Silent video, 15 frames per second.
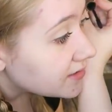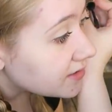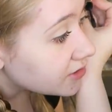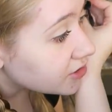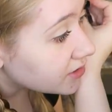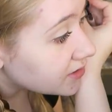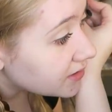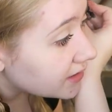
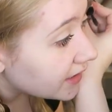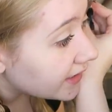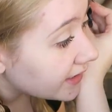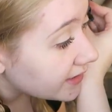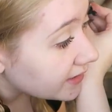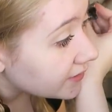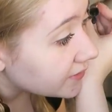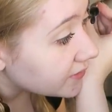such a
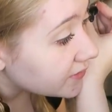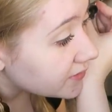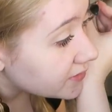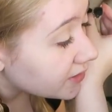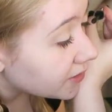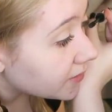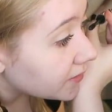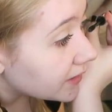delight. And I was
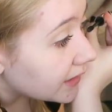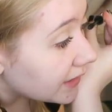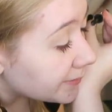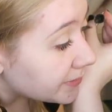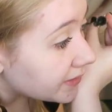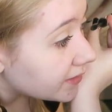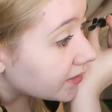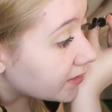so
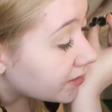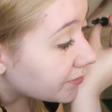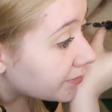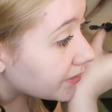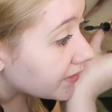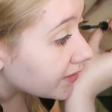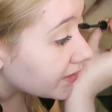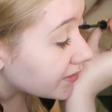happy to
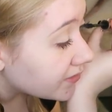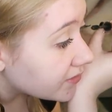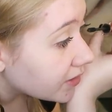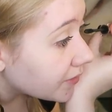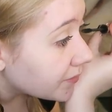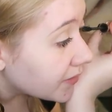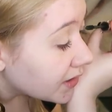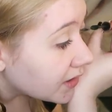be there.
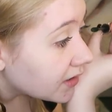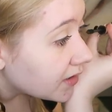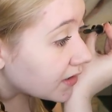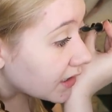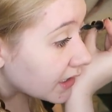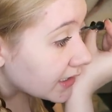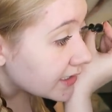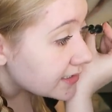So
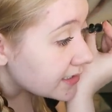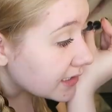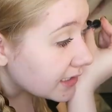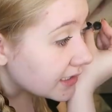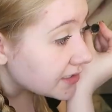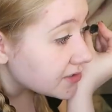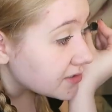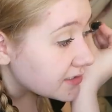yeah, I guess
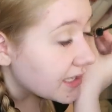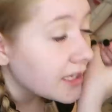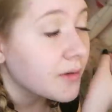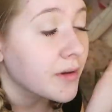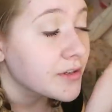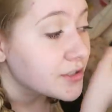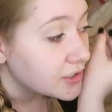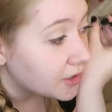that answers
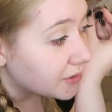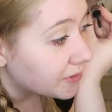that question,